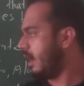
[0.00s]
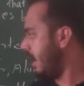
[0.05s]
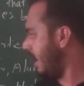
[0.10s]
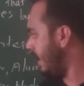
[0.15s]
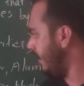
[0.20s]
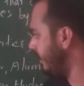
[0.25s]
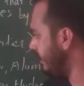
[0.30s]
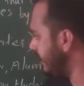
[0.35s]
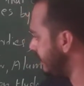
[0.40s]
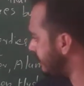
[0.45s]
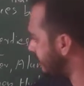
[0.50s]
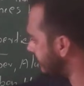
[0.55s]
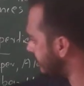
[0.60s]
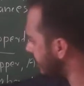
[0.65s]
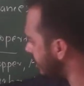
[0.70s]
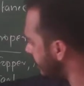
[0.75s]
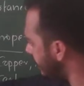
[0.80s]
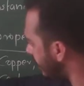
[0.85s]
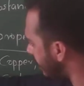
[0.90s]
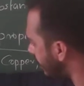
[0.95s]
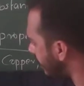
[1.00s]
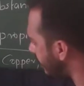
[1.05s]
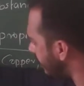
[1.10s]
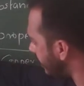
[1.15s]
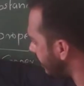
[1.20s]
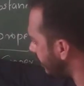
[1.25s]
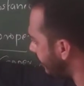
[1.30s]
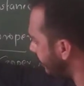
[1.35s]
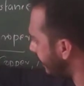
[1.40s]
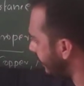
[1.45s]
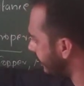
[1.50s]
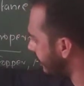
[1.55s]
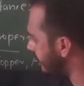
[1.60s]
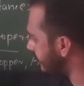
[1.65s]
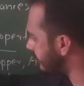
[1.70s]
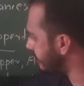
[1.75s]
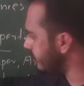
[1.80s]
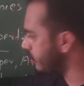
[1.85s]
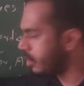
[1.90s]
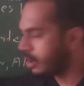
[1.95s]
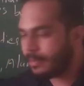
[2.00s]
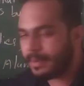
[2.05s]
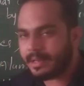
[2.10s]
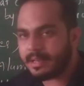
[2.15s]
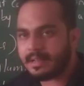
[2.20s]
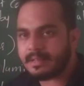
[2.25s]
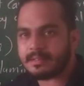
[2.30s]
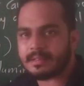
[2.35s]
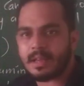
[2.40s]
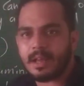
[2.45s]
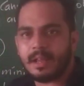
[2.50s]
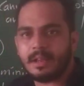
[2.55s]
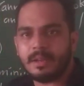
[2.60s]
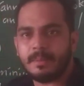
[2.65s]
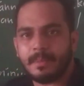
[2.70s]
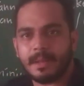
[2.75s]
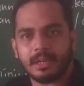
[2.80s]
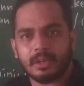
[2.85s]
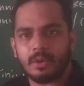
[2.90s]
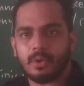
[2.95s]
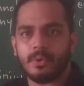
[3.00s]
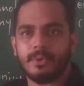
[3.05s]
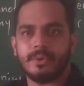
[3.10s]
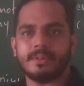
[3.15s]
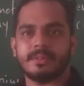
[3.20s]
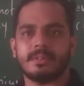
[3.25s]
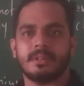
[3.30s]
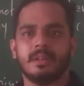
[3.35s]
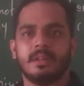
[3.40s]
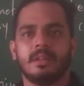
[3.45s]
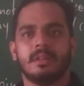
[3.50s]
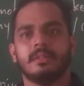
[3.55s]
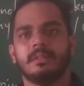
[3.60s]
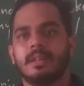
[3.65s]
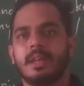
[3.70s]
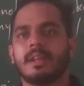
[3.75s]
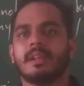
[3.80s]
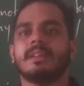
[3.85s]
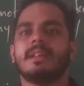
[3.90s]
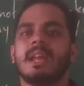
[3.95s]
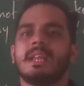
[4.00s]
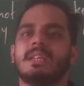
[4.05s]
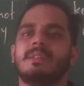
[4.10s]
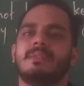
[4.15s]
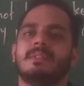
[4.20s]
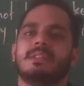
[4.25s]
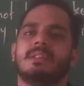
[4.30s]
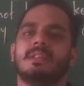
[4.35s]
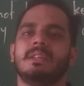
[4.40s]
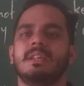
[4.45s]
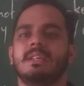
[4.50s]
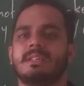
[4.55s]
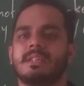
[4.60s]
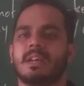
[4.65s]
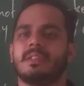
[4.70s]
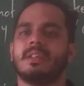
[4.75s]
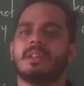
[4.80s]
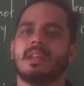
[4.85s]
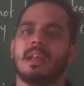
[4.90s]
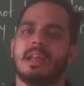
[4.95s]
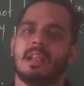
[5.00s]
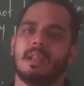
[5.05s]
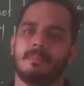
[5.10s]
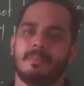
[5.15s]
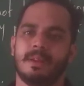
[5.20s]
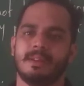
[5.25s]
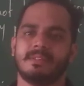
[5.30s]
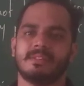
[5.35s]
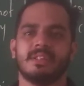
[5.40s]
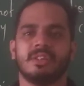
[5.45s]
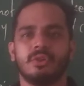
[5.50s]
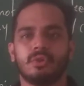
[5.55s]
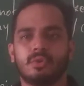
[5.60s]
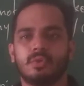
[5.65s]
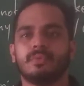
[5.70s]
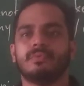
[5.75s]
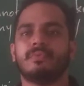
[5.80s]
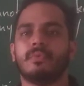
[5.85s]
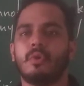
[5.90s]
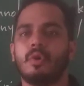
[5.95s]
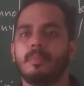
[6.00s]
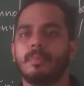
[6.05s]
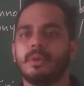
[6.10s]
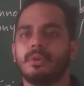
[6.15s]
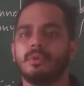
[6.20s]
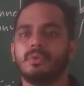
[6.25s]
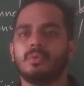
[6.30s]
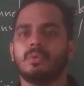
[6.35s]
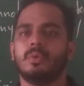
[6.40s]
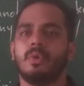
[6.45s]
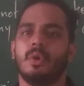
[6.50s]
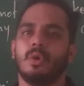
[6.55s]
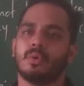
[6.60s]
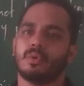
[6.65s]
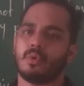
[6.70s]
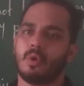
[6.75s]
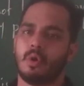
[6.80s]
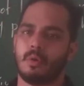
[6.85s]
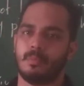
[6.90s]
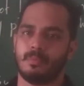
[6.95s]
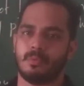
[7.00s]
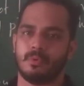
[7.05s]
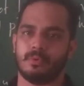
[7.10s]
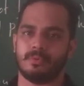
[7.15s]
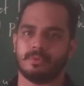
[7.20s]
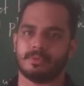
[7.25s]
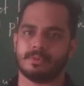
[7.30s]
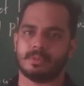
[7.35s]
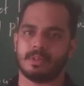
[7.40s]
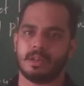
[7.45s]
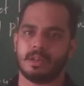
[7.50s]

And these three metals, non-metals and metalloids, they react with each other elements into form a new compounds.